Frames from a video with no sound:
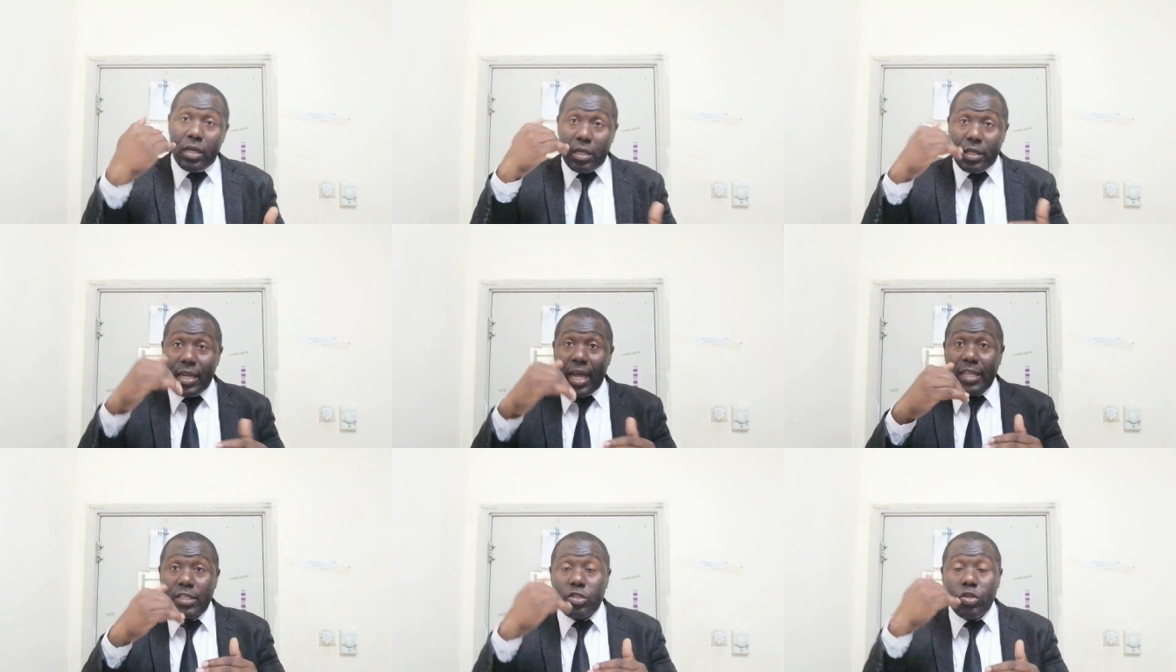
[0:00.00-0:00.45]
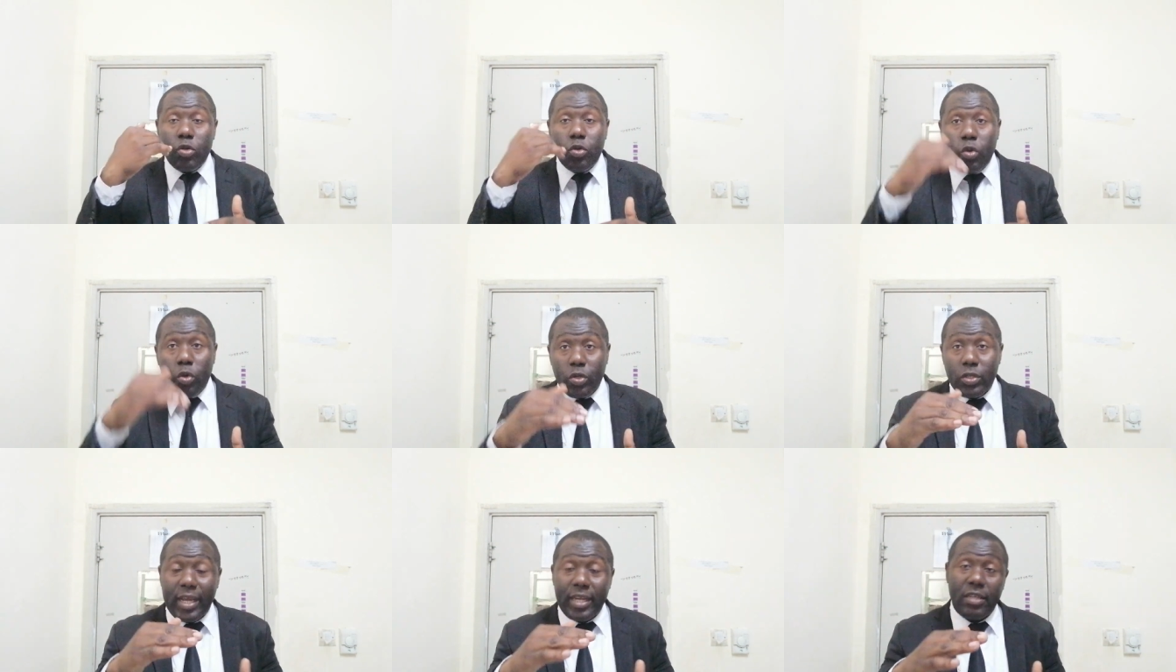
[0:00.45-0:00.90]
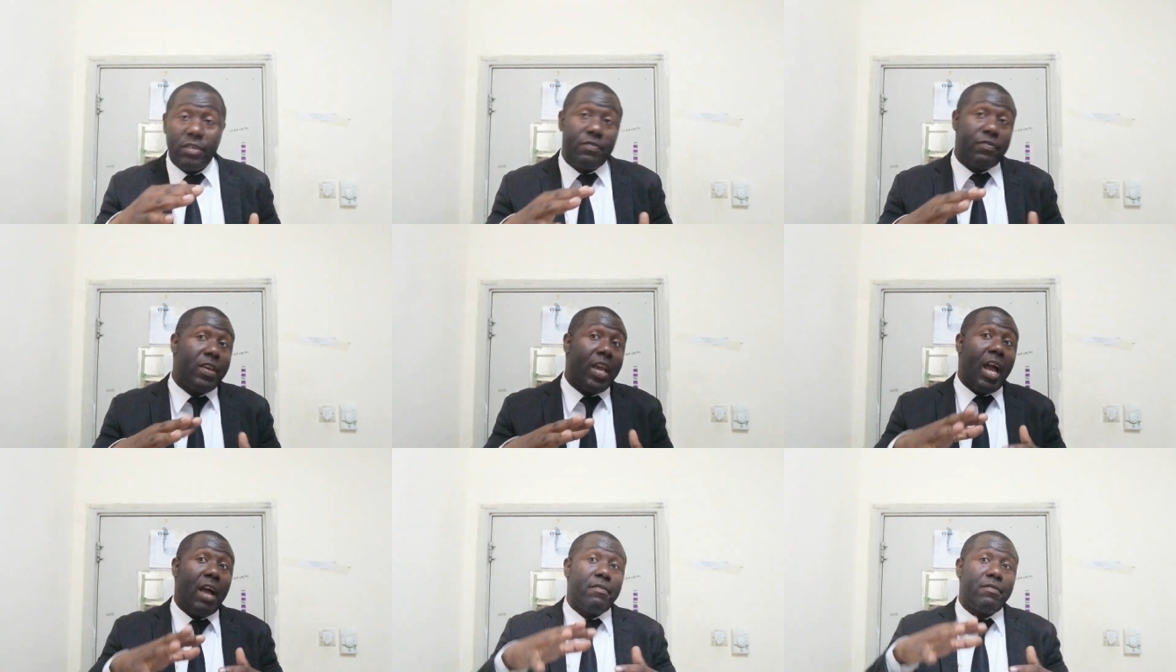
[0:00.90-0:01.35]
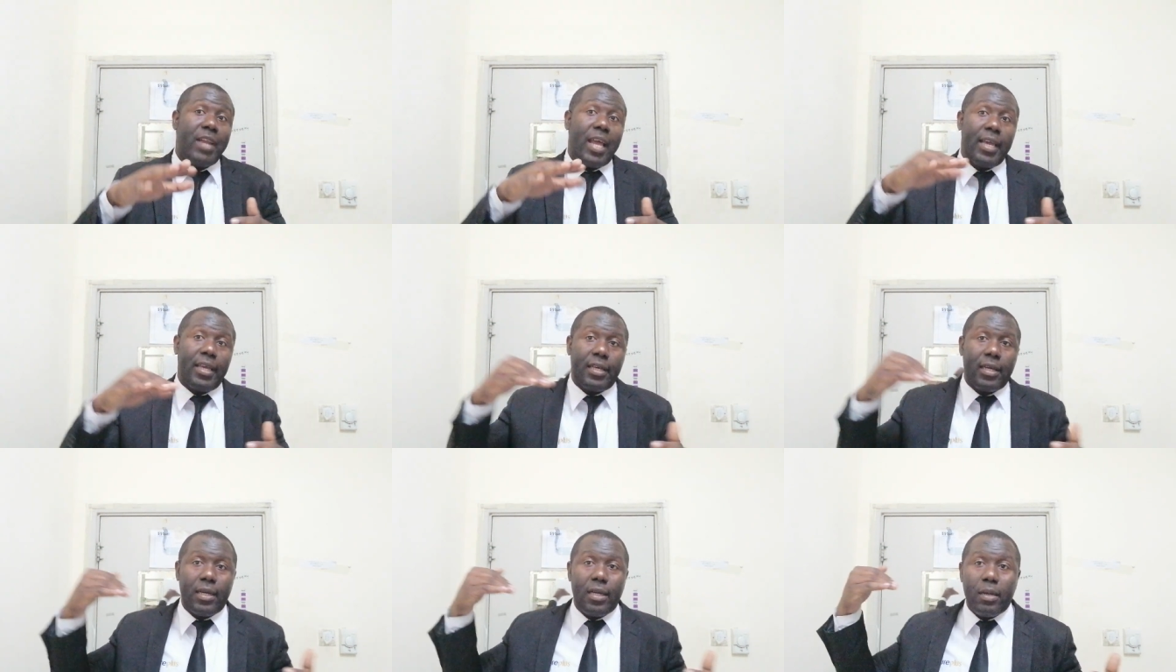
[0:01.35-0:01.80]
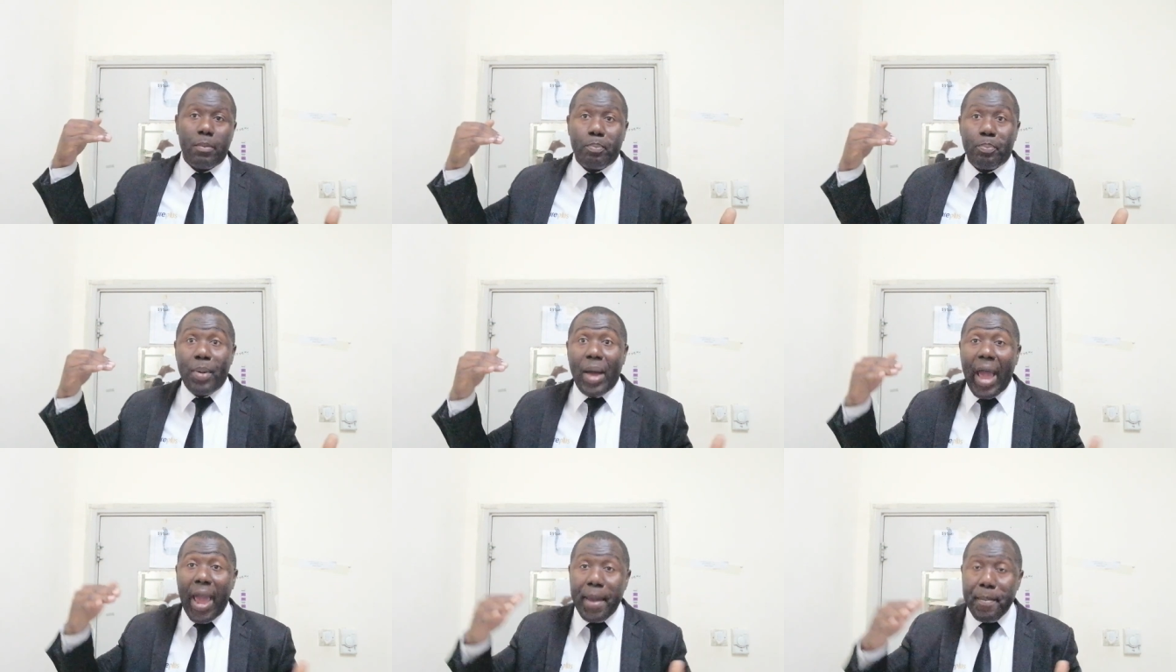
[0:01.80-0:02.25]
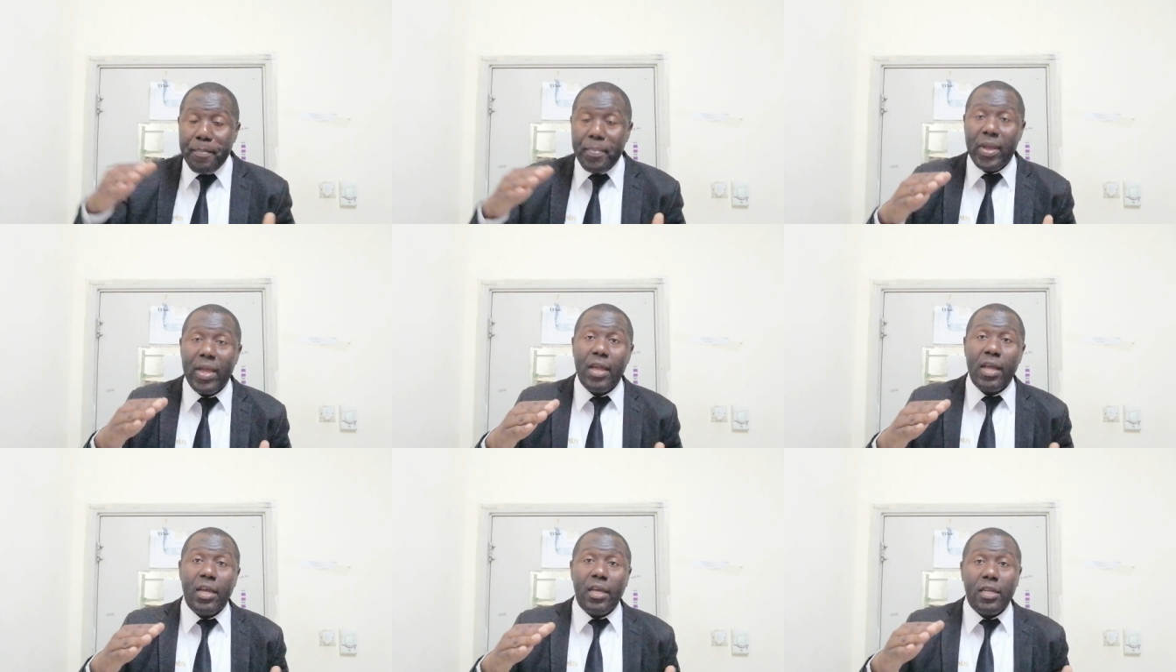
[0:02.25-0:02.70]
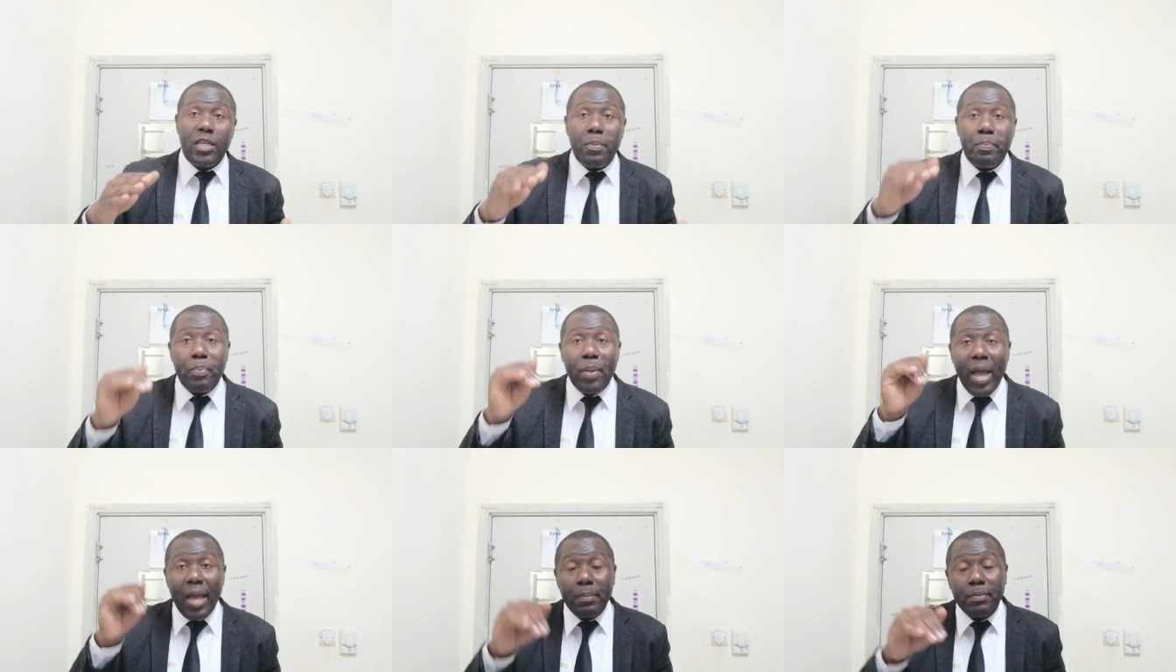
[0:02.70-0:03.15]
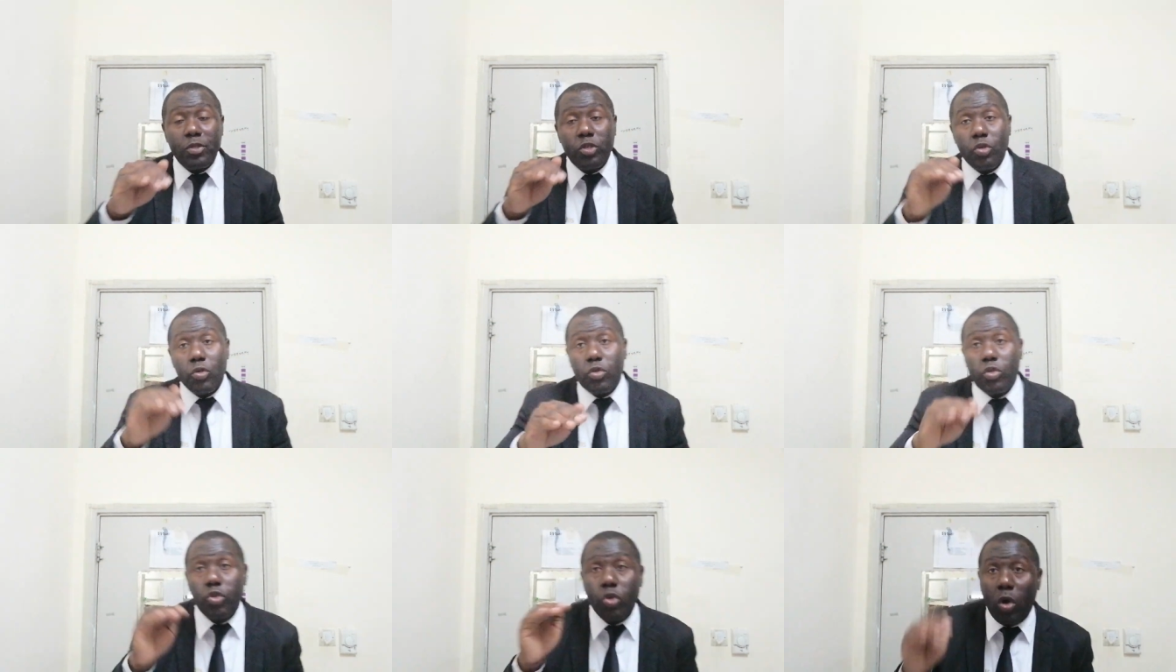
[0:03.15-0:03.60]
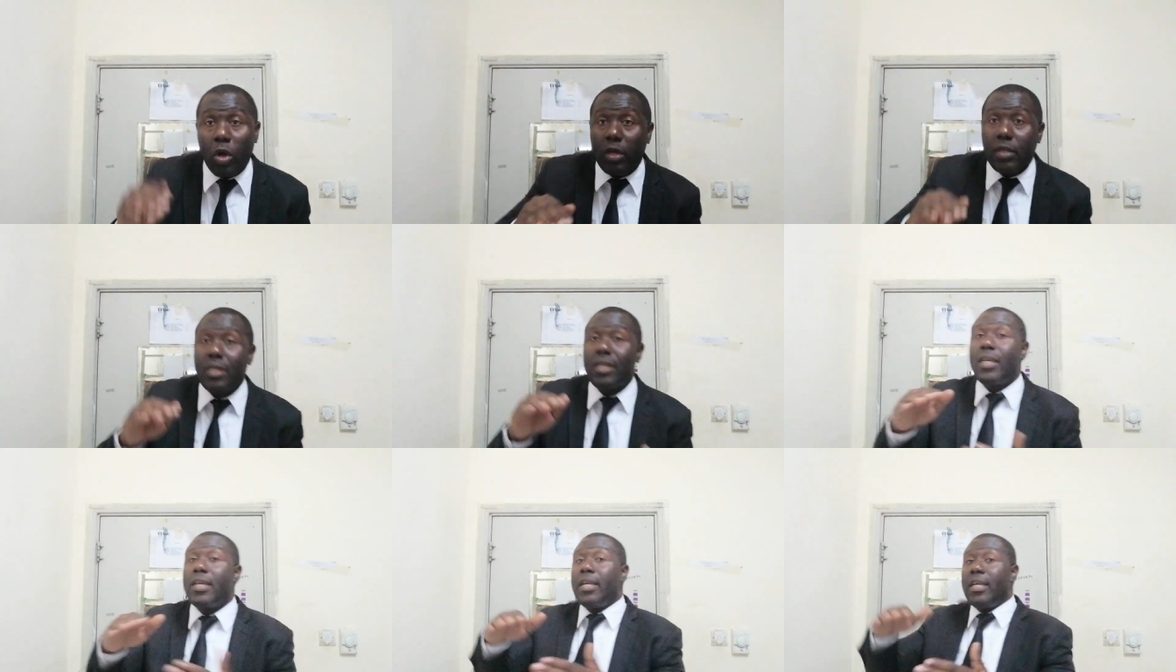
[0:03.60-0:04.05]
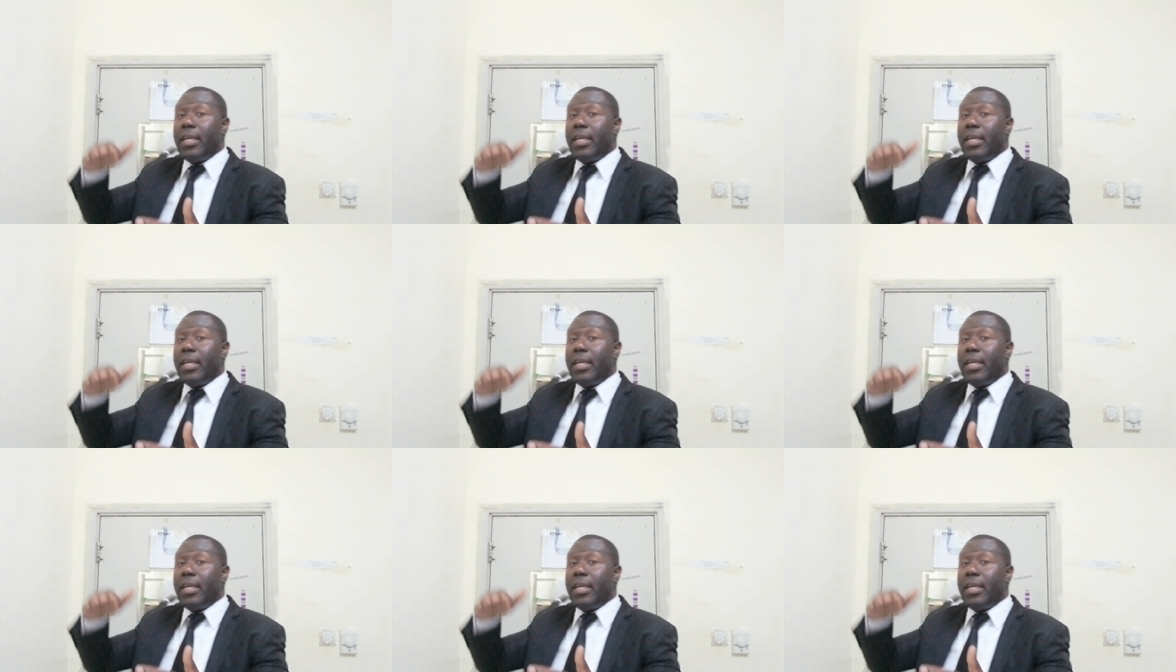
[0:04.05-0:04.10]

that you loaded, if you have like a pipe, the pipe should turn